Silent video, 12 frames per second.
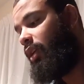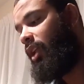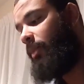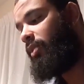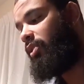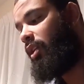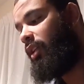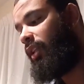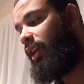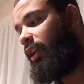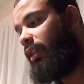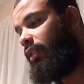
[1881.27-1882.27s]
let me start at
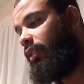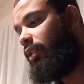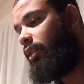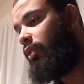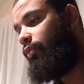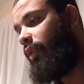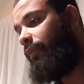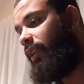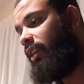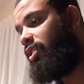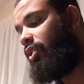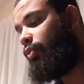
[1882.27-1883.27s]
8,
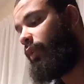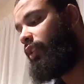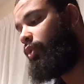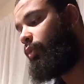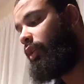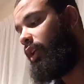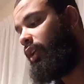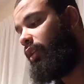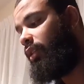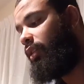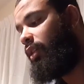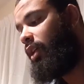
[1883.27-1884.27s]
Revelation 22 and
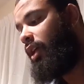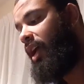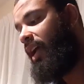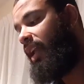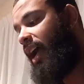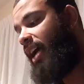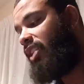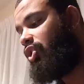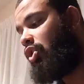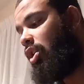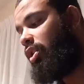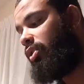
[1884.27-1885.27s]
8. And I,
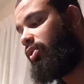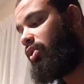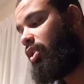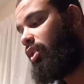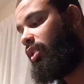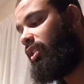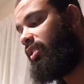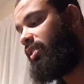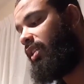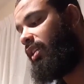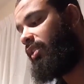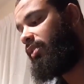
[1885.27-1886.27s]
John, saw these
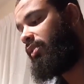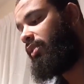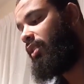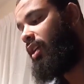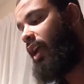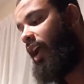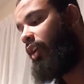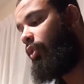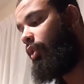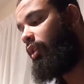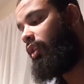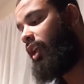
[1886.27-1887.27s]
things and
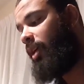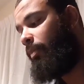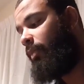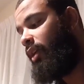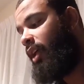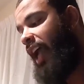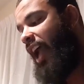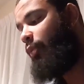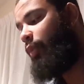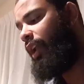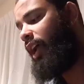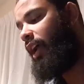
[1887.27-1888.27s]
heard them. And
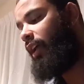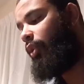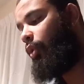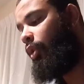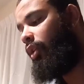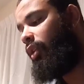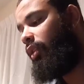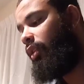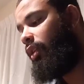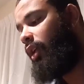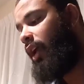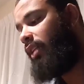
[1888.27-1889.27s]
when I had heard
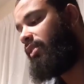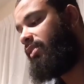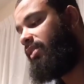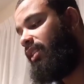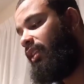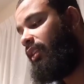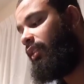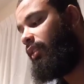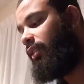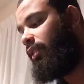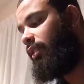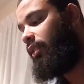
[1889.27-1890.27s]
and seen,
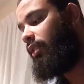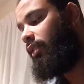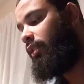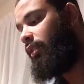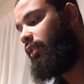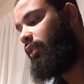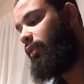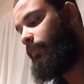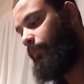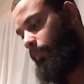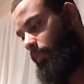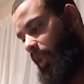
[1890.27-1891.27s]

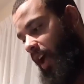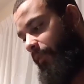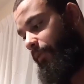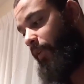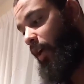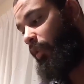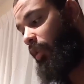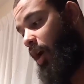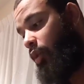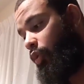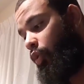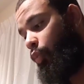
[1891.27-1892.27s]
I fell
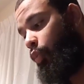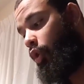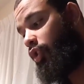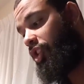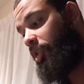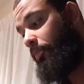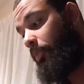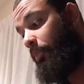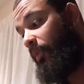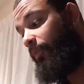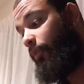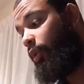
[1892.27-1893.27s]
down to worship
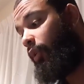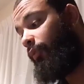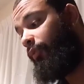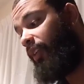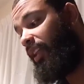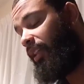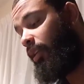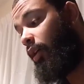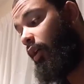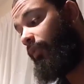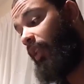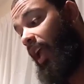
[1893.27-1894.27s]
before the feet
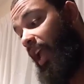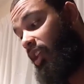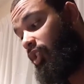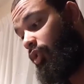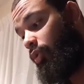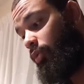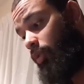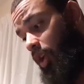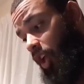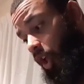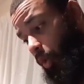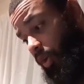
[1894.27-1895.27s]
of the angel
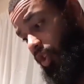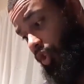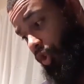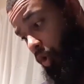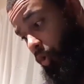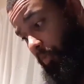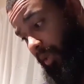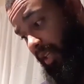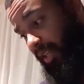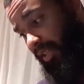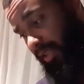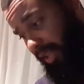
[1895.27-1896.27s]
which showed me
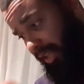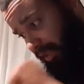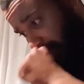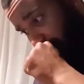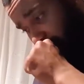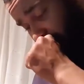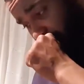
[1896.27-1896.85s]
these things.